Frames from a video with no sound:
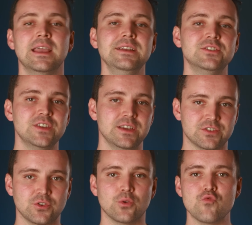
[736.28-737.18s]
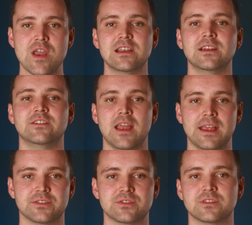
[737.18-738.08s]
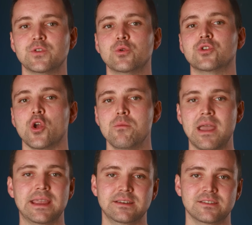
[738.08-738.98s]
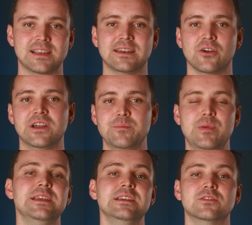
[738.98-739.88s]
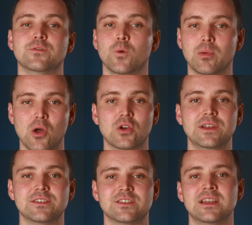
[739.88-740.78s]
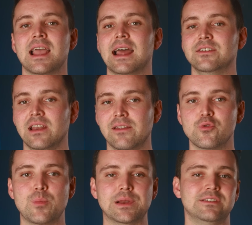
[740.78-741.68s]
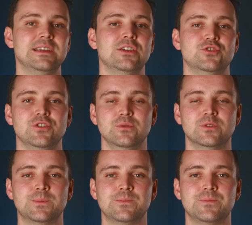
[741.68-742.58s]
Insist on regular tests for your domains and IPs for blocklist and deliverability issues.